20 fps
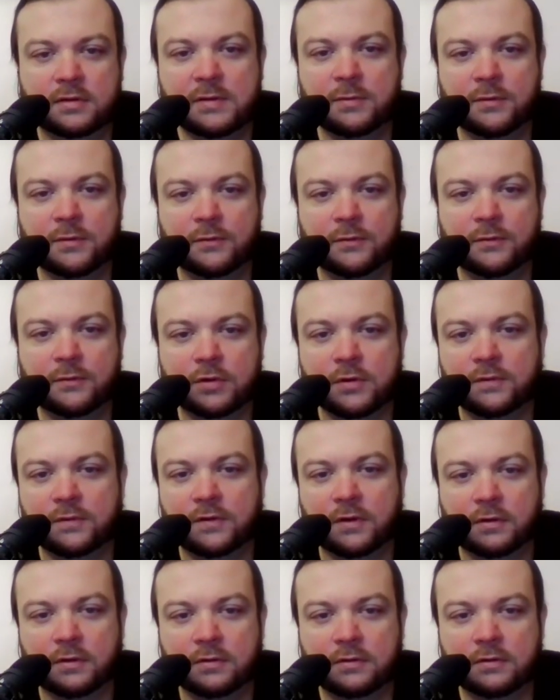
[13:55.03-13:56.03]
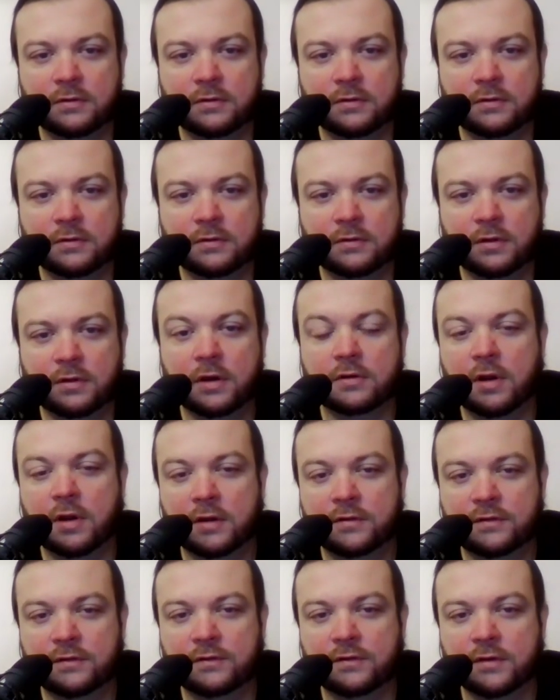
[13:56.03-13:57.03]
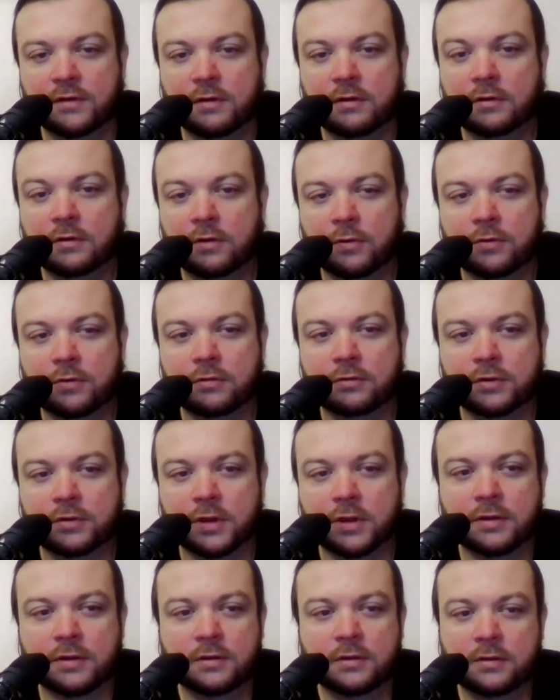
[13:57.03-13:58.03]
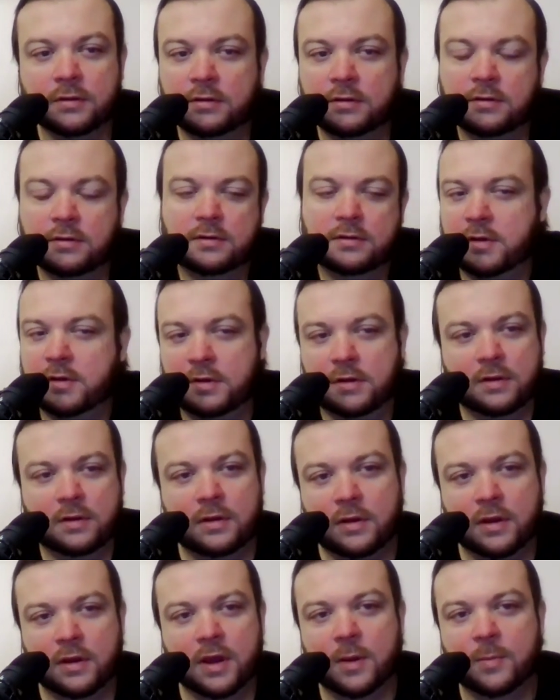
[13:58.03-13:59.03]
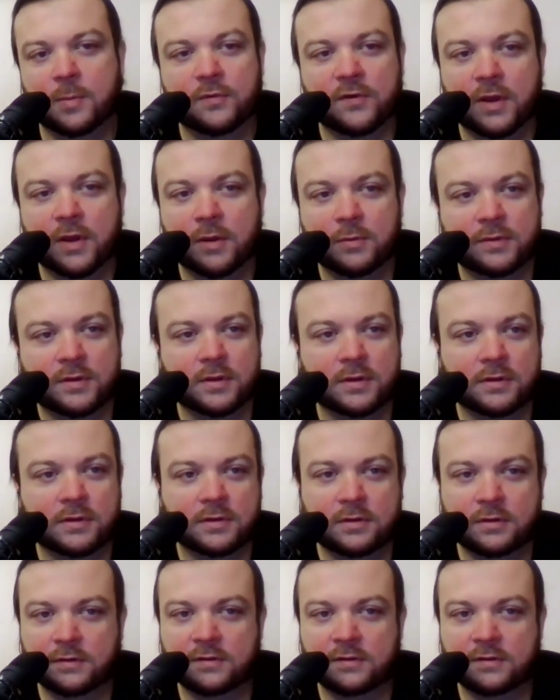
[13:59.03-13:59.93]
even if we're using unconsciously colloquially, I'm fine with it.